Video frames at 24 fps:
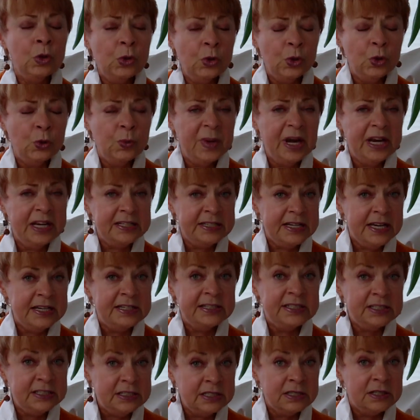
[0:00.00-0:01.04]
whom I
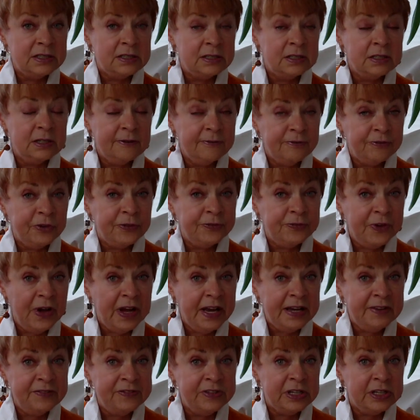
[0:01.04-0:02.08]
dated for
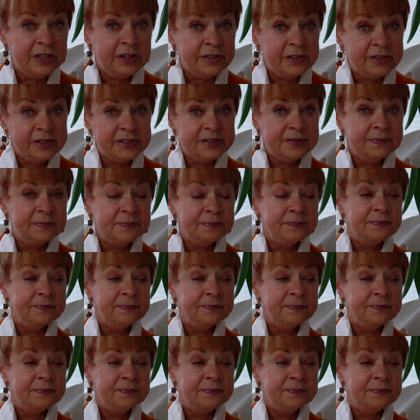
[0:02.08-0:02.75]
5 years.